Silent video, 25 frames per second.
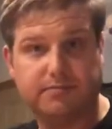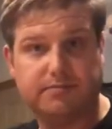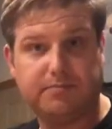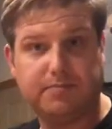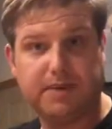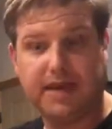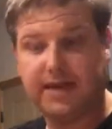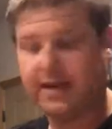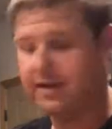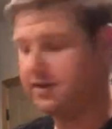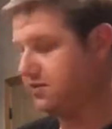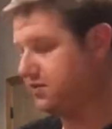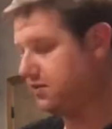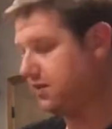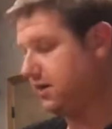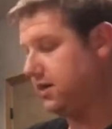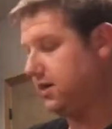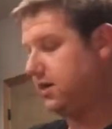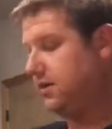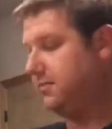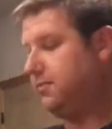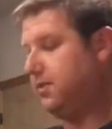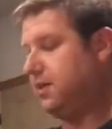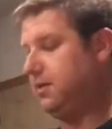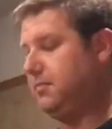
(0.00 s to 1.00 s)
pack
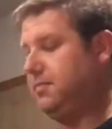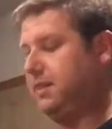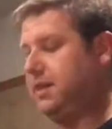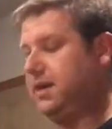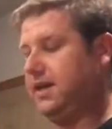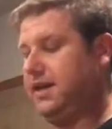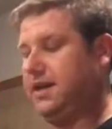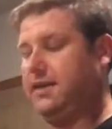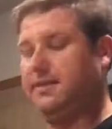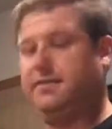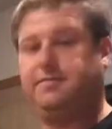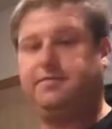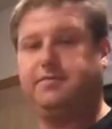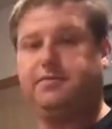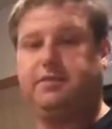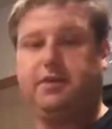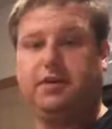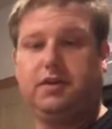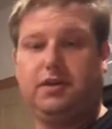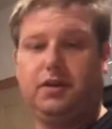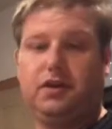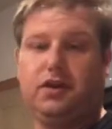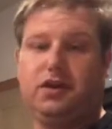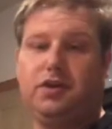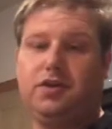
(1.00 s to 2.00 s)
setup, I'm going to have
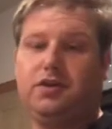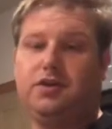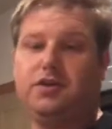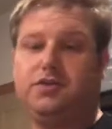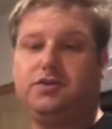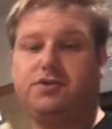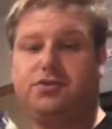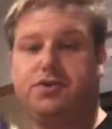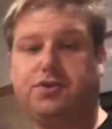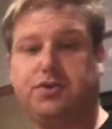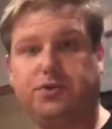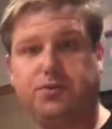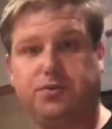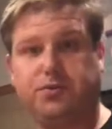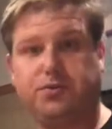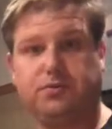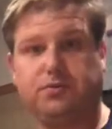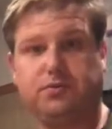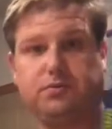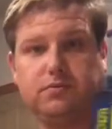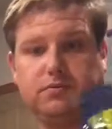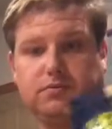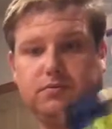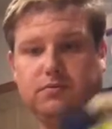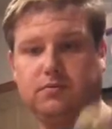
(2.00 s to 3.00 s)

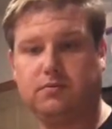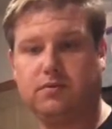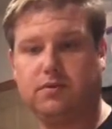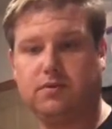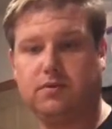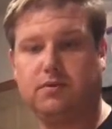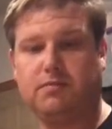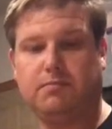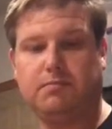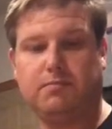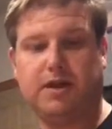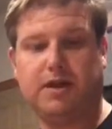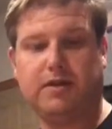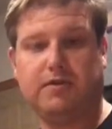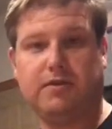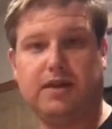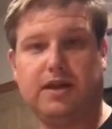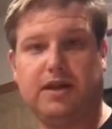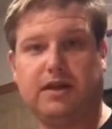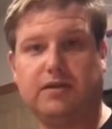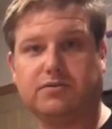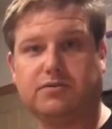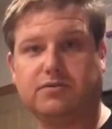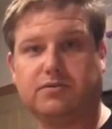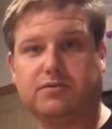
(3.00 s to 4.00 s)
two Mountain
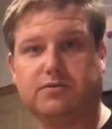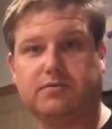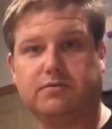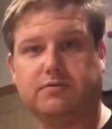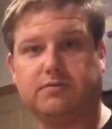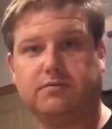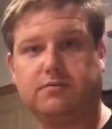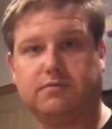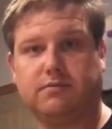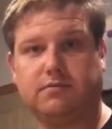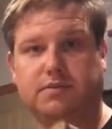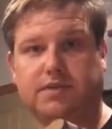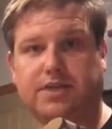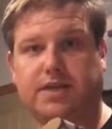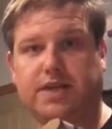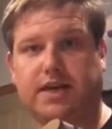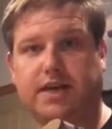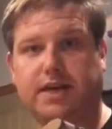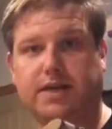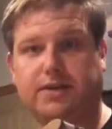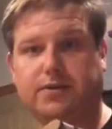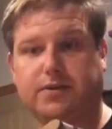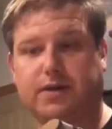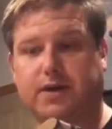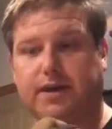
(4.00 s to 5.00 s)
House
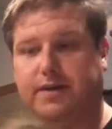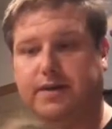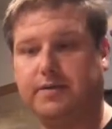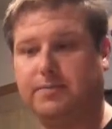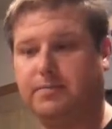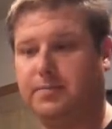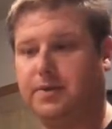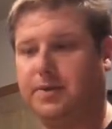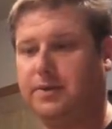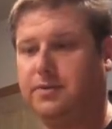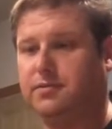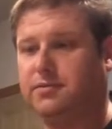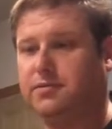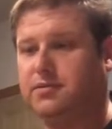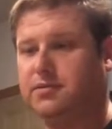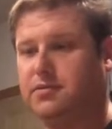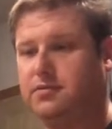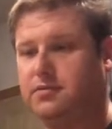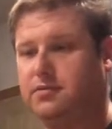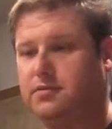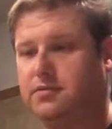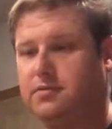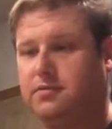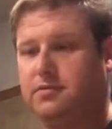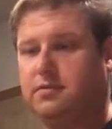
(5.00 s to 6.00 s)
dehydrated
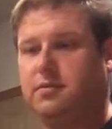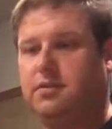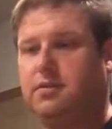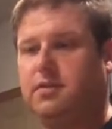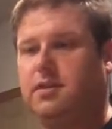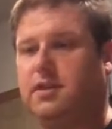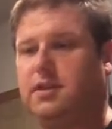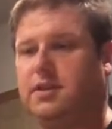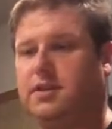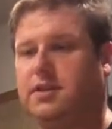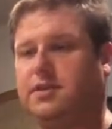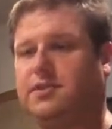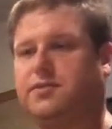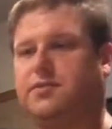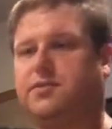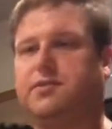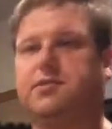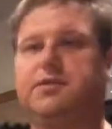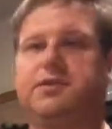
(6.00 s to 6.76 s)
meals. And these are